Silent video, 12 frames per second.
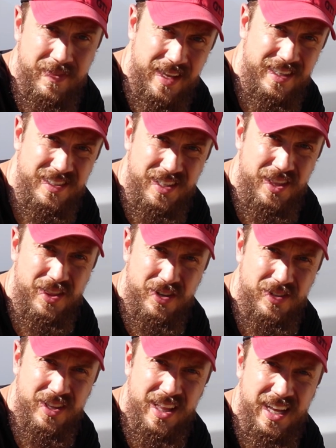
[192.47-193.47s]
it is the
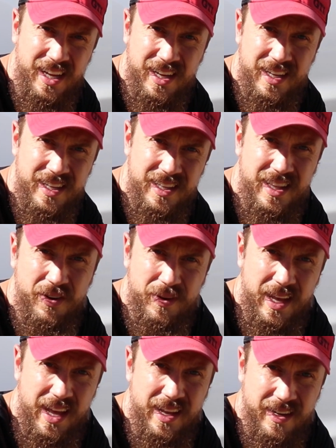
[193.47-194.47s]
third thing that
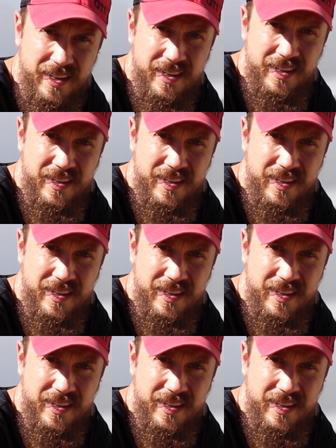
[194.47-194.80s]
we hate.